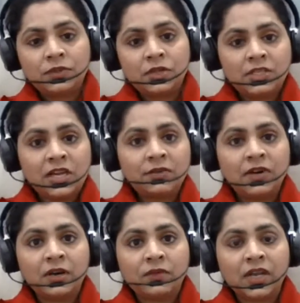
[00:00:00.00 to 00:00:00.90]
till
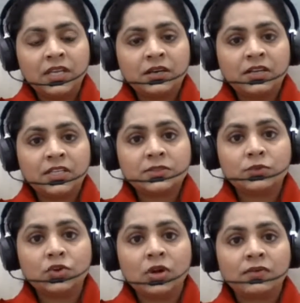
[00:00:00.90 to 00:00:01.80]
for 1 year it is
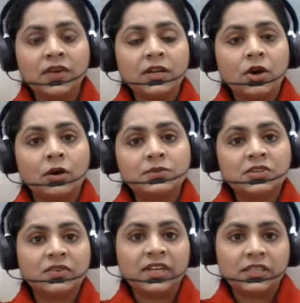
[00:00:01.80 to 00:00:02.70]
more of an
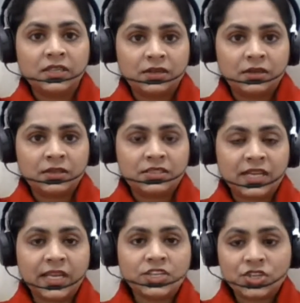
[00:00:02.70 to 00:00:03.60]
observant
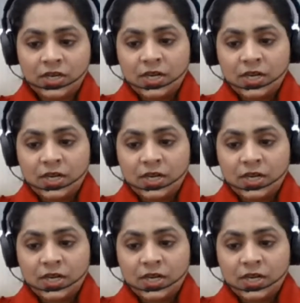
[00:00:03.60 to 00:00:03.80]
stage.